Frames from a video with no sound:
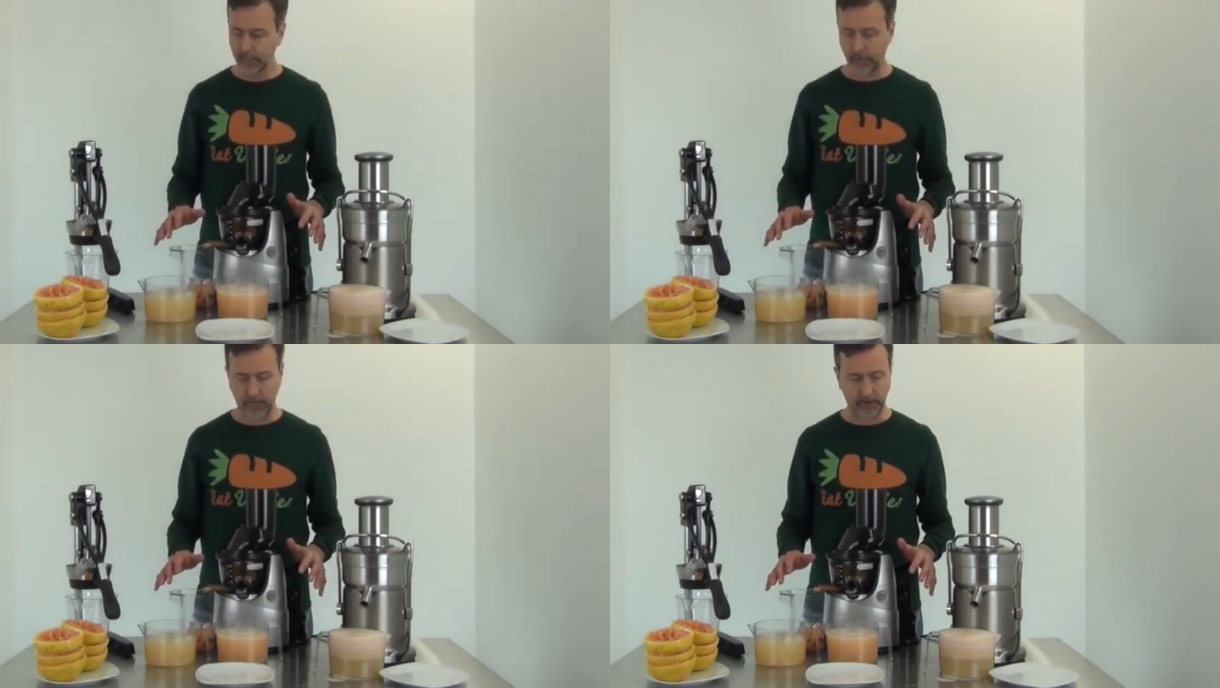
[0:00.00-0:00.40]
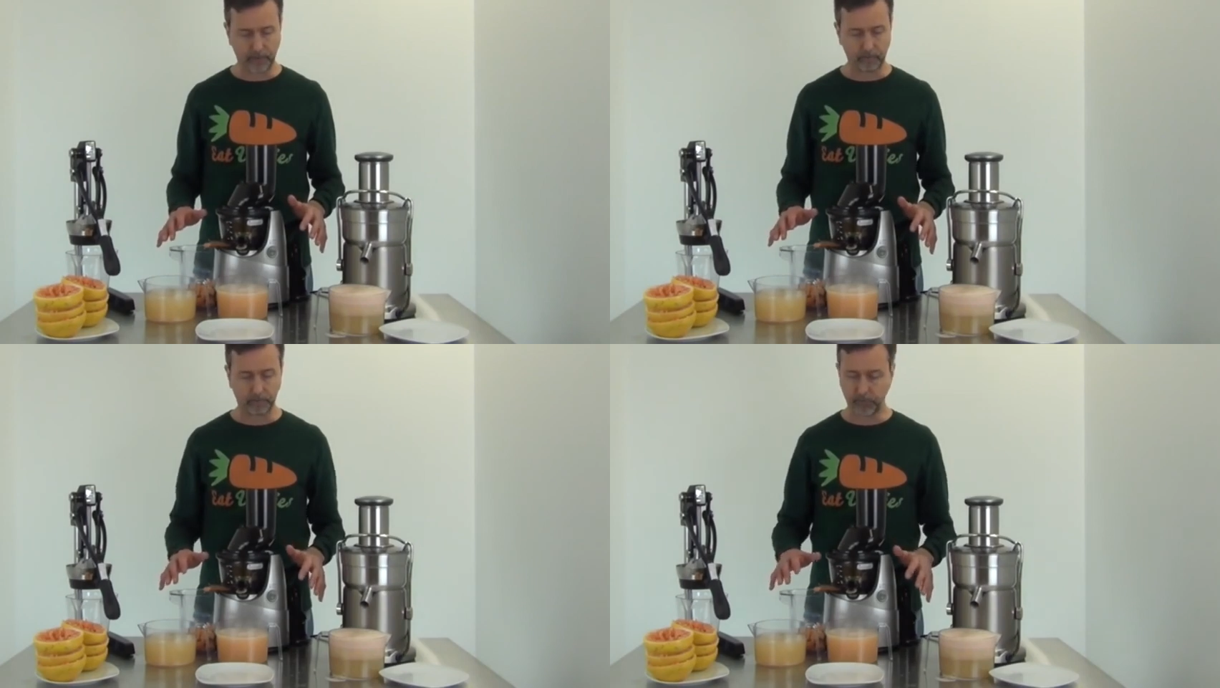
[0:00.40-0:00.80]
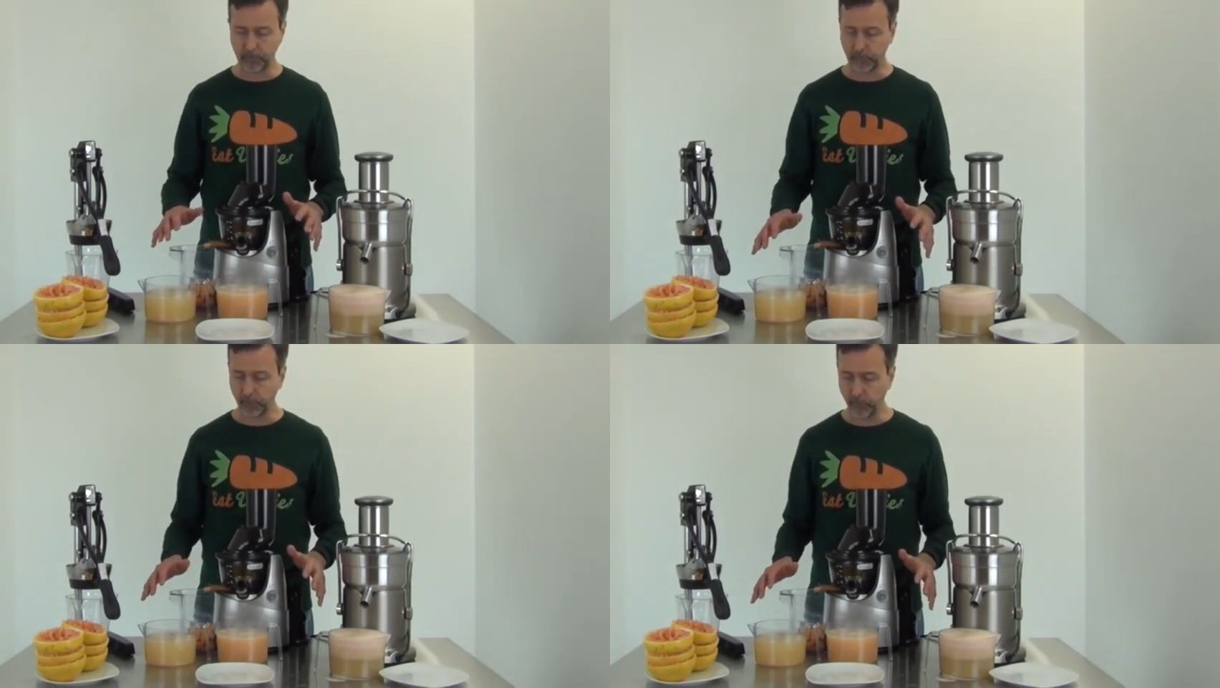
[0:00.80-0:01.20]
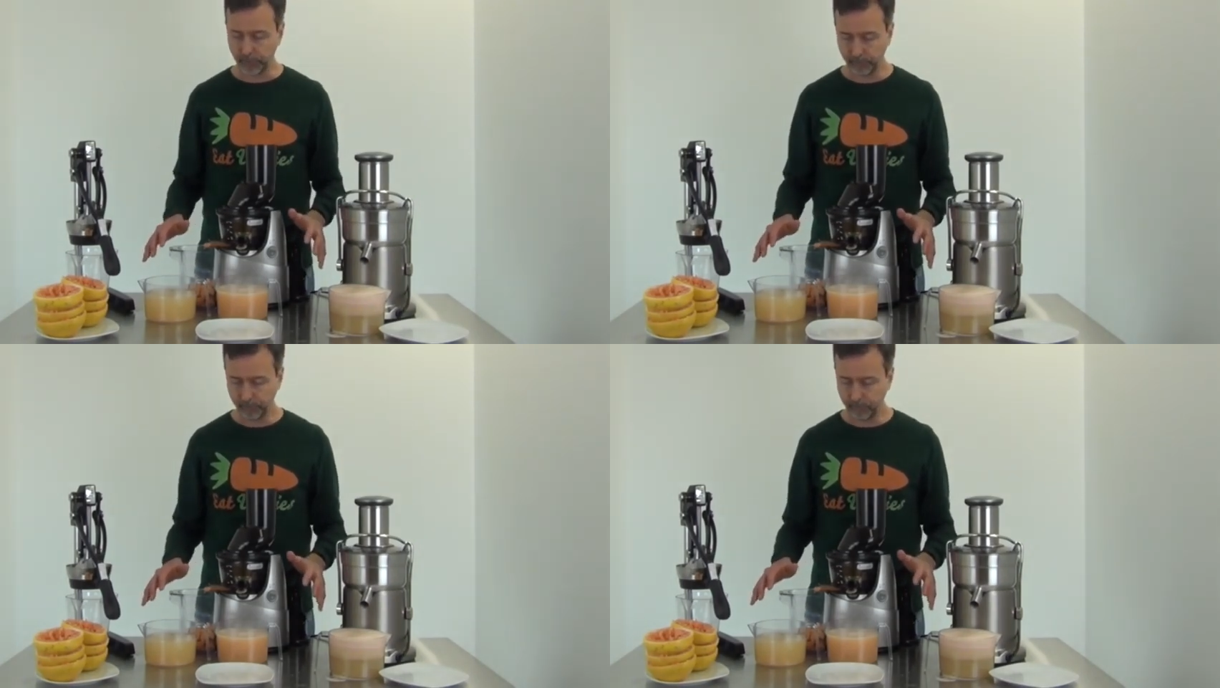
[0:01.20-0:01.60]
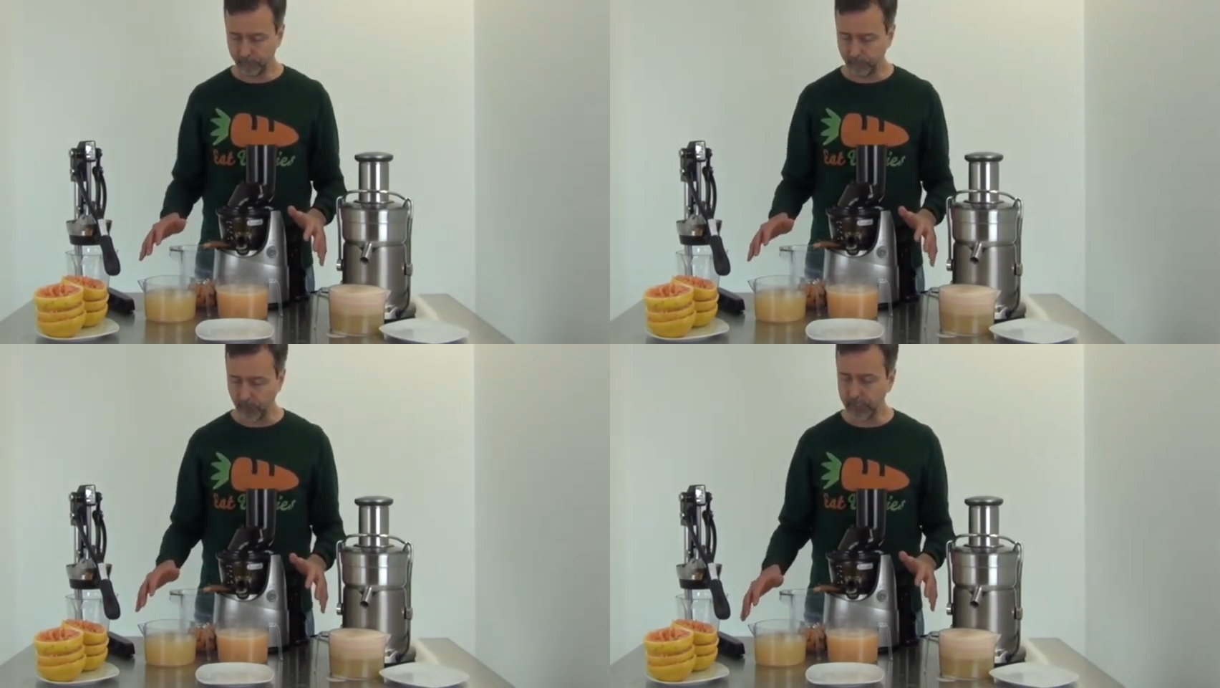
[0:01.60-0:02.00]
they're doing
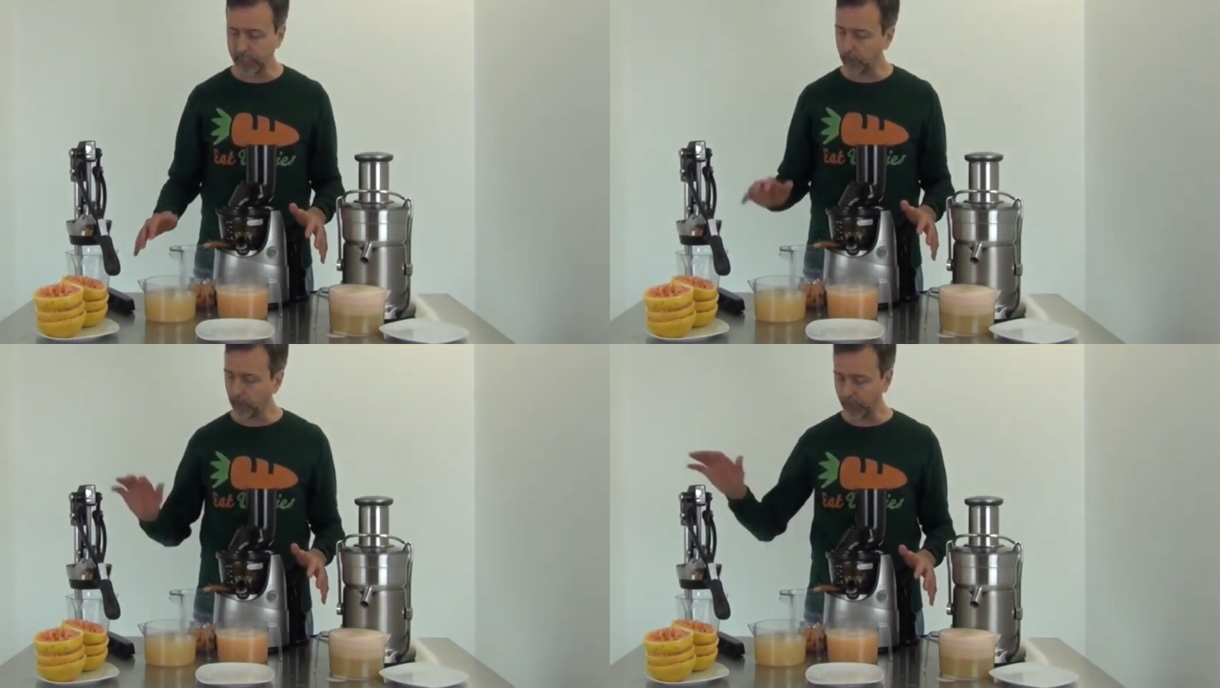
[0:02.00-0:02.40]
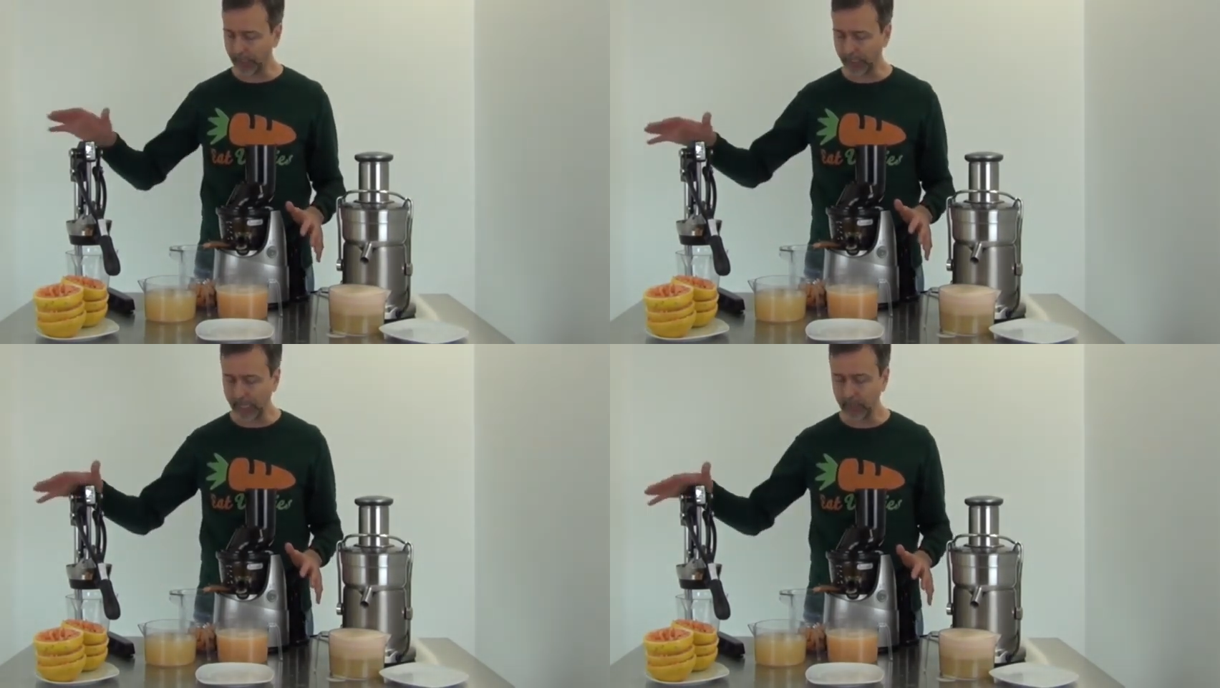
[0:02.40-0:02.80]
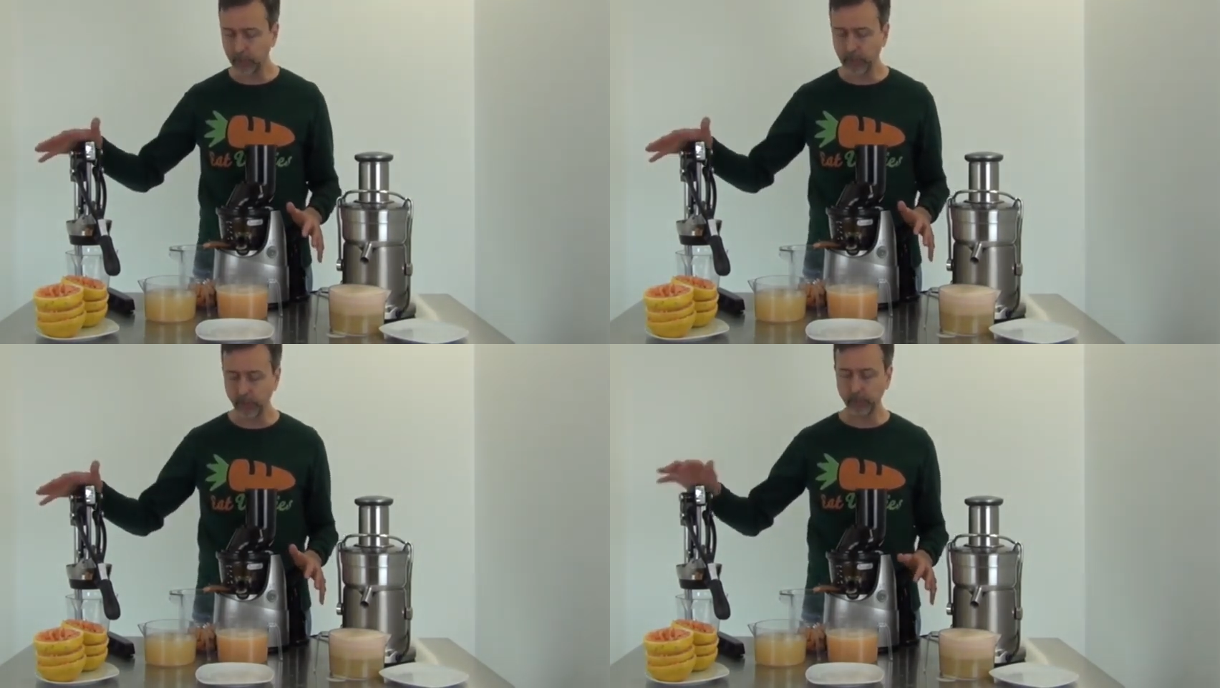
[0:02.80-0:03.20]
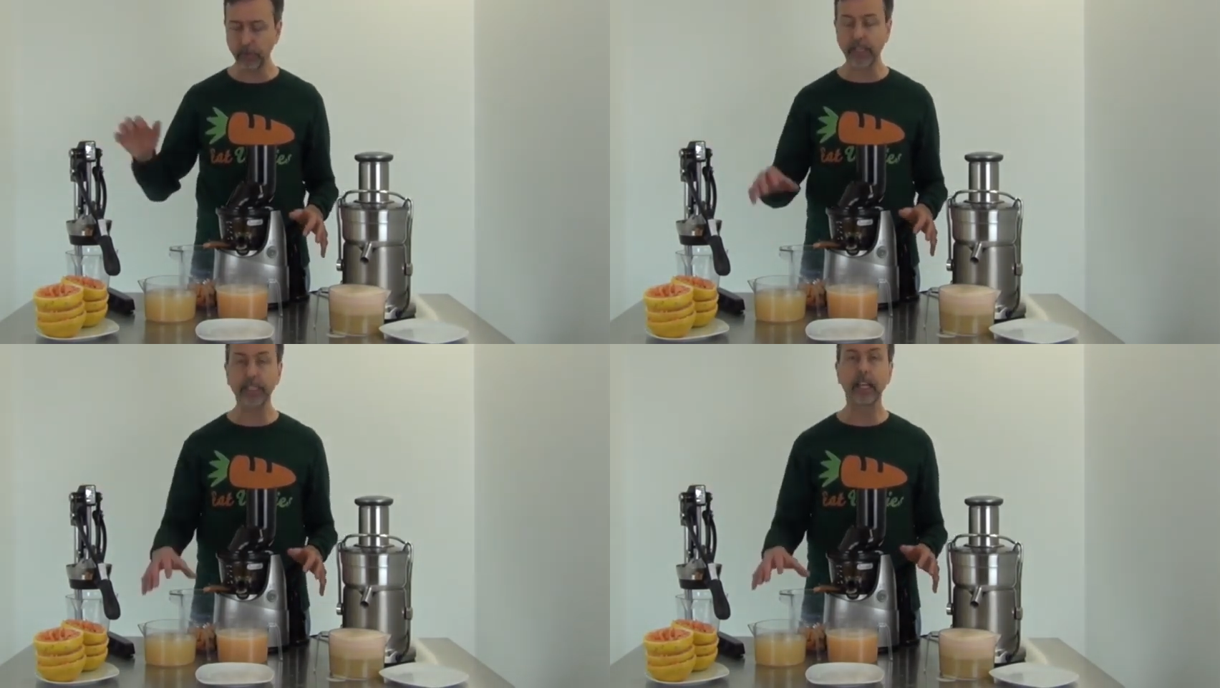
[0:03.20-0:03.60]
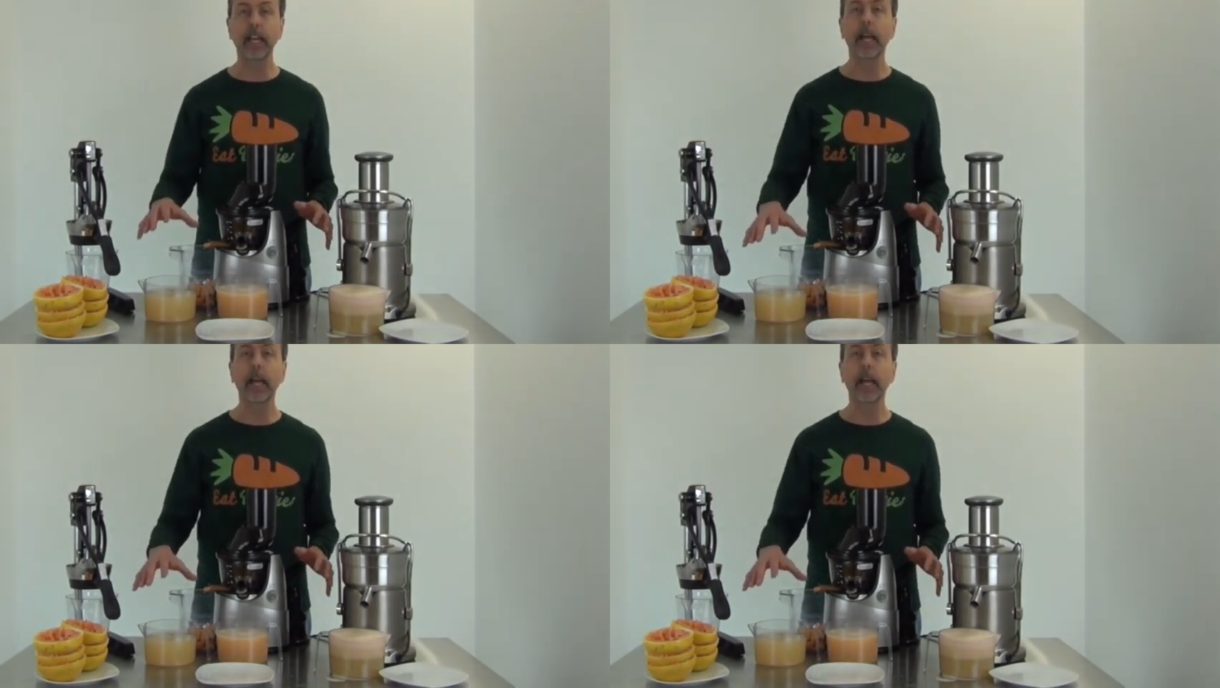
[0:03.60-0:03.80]
very similar to the last with the juice press.